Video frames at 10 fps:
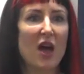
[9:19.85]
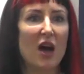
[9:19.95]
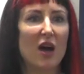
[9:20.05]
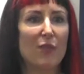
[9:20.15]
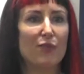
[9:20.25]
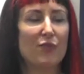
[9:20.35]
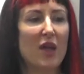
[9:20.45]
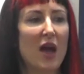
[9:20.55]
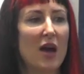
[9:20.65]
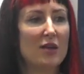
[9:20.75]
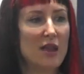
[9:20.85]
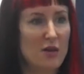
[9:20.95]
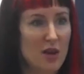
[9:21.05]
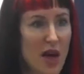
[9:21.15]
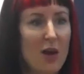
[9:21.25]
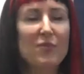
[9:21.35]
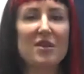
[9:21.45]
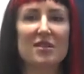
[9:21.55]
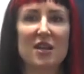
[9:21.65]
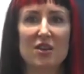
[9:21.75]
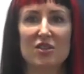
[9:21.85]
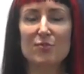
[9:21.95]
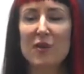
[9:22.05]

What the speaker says: And there can be stages.